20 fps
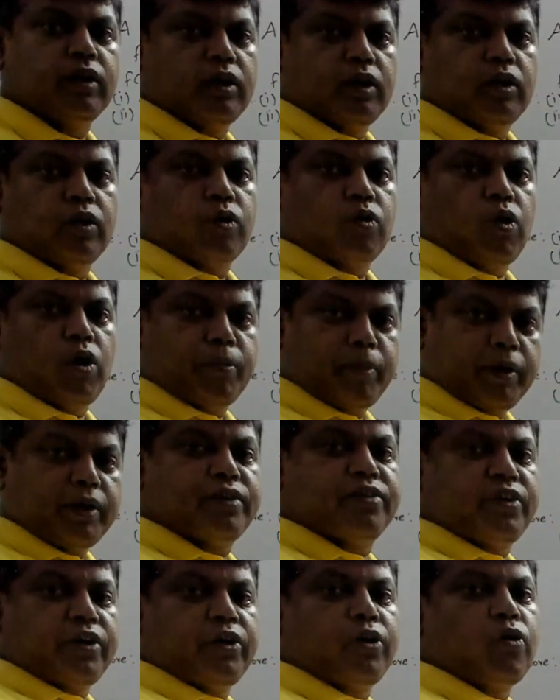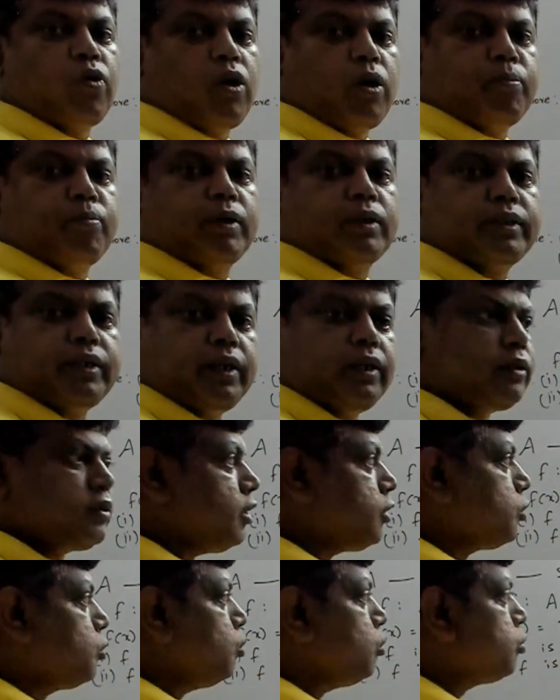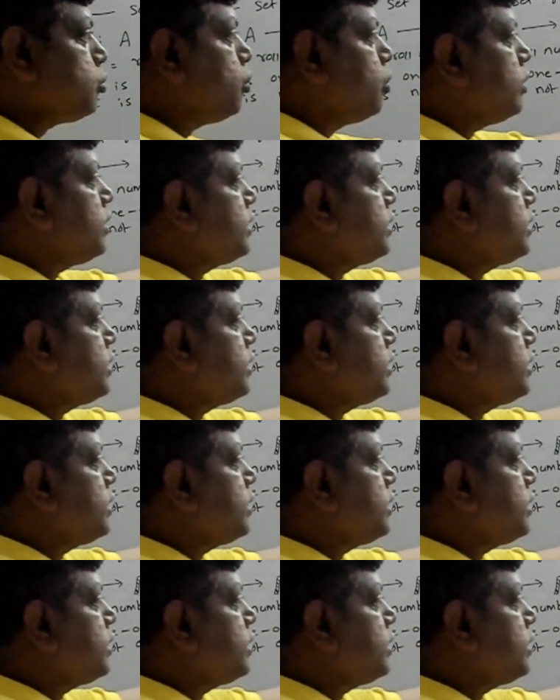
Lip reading: roll number, distinct roll numbers, right? So two students